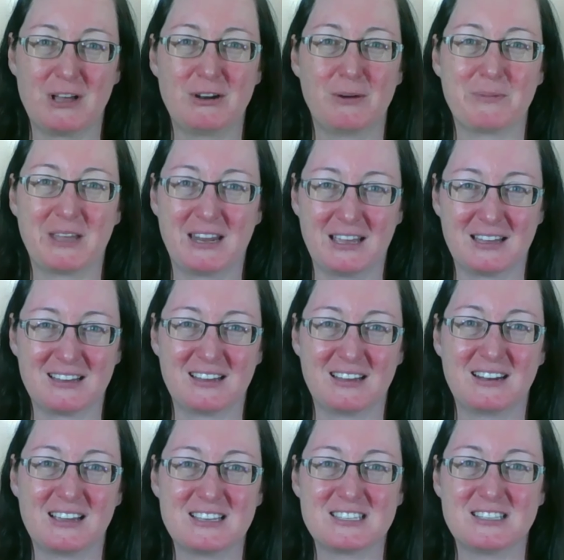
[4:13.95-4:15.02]
I know I'm getting a
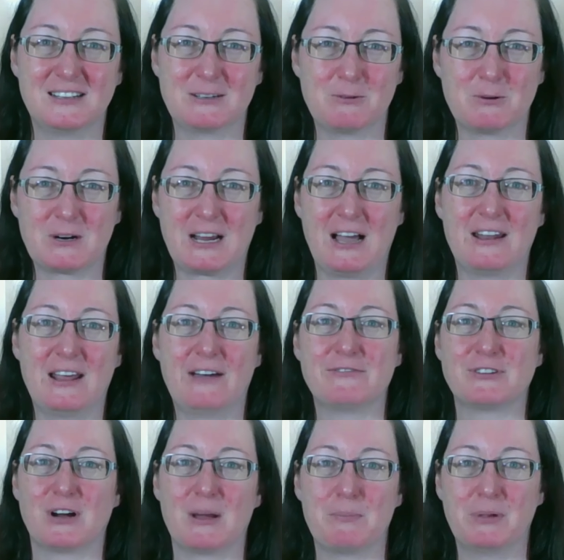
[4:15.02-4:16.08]
nice lung workout after I